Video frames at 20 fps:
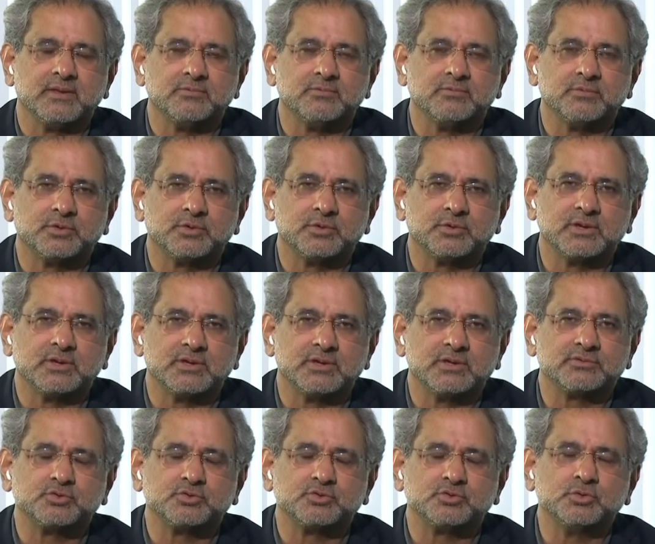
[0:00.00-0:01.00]
would
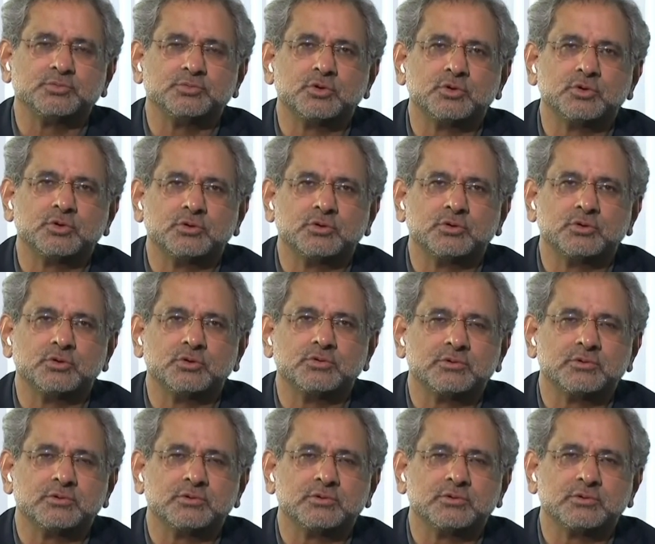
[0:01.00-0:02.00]
stoop so
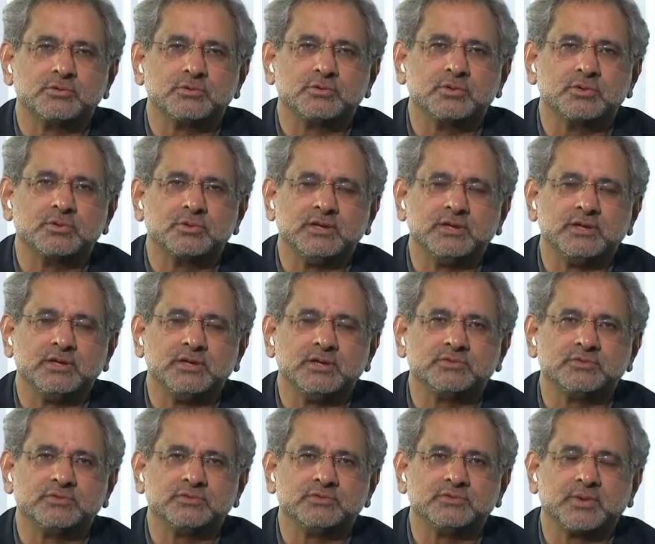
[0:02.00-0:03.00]
low to
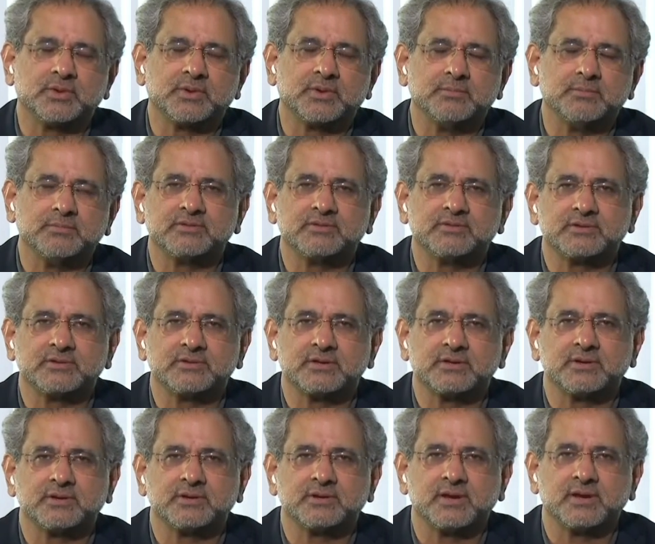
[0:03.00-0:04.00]
accuse the Prime
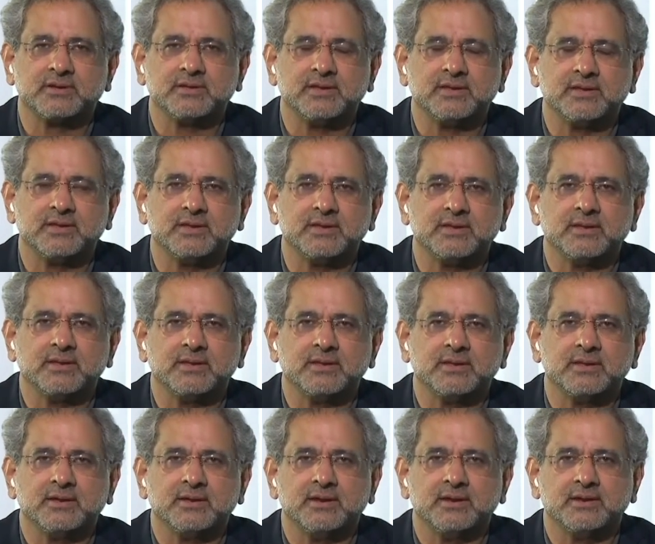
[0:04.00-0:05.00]
Minister and the
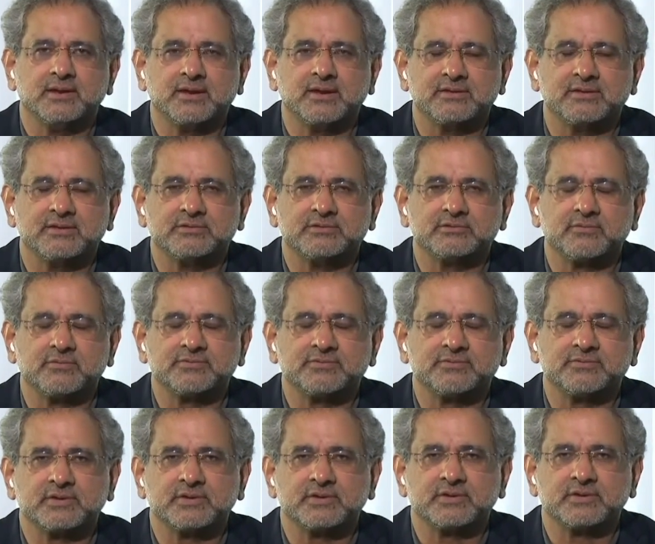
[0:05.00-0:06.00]
intelligence
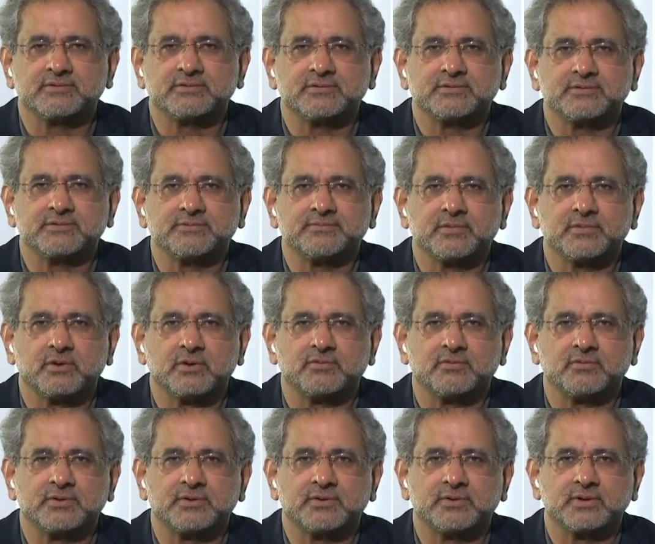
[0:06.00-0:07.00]
officers
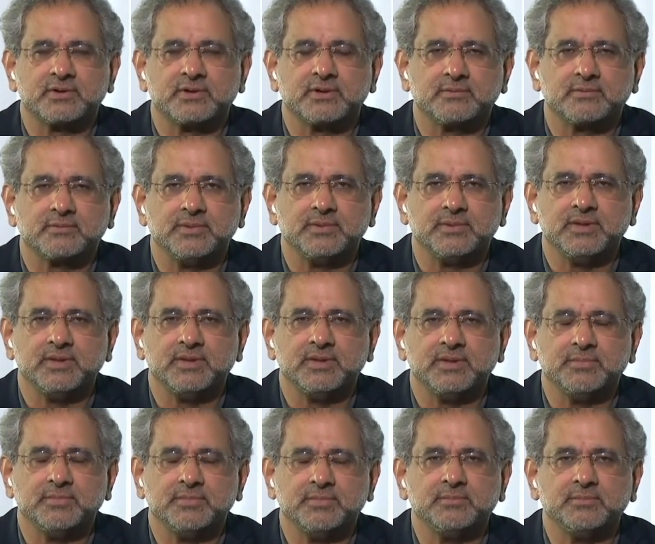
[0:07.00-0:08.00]
of
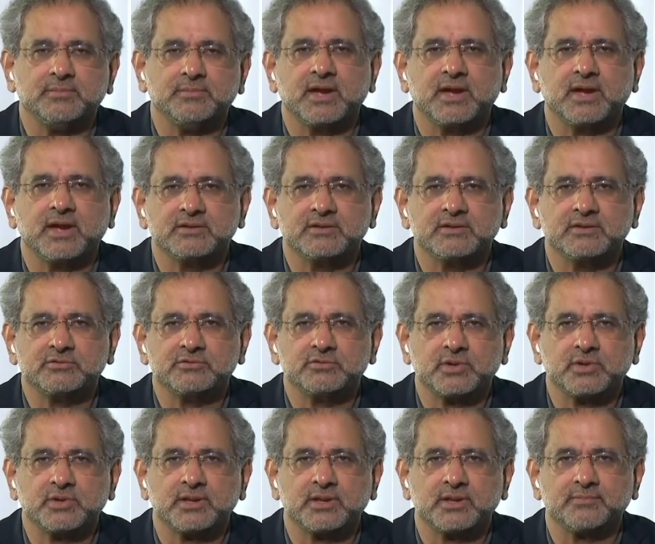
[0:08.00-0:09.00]
being behind this
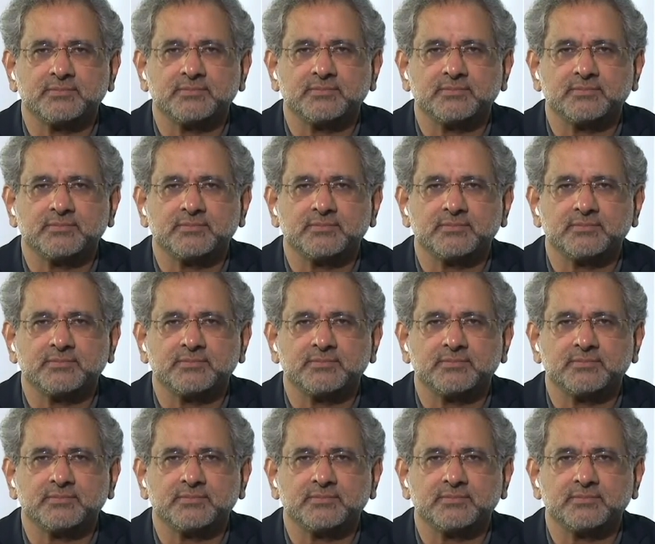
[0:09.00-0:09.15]
shooting.